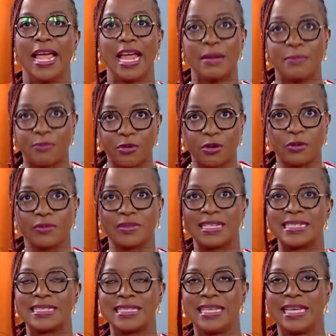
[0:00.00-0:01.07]
April
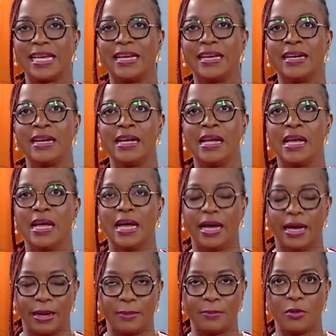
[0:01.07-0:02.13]
this year,
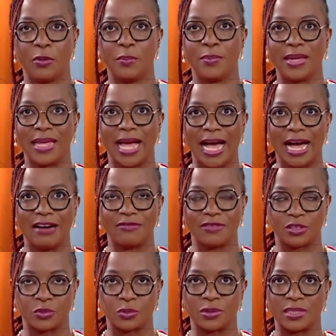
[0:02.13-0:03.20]
on
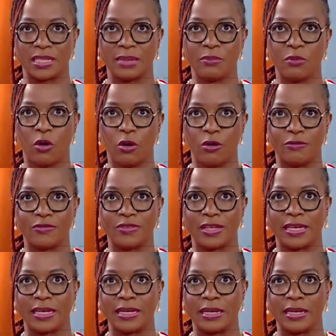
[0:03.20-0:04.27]
behalf, it would seem, of
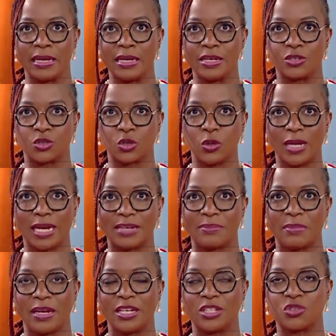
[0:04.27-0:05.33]
the sole
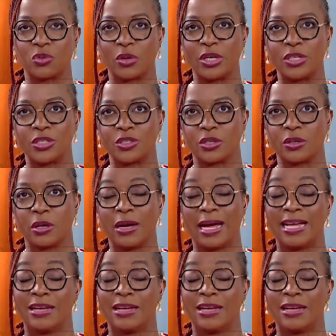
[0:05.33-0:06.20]
administrator